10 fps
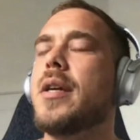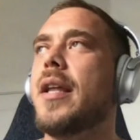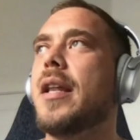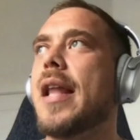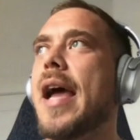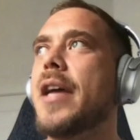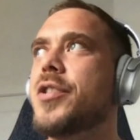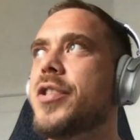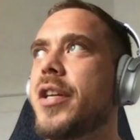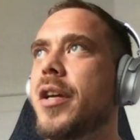And
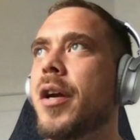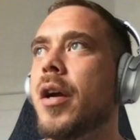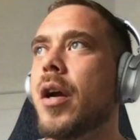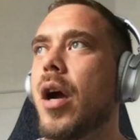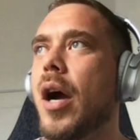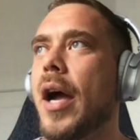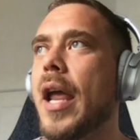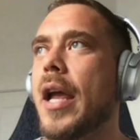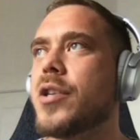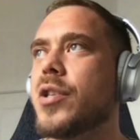last year, I
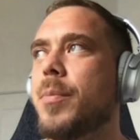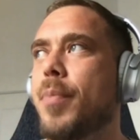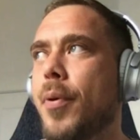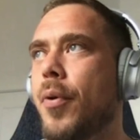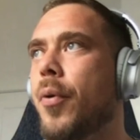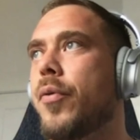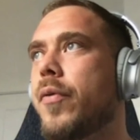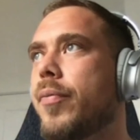actually pulled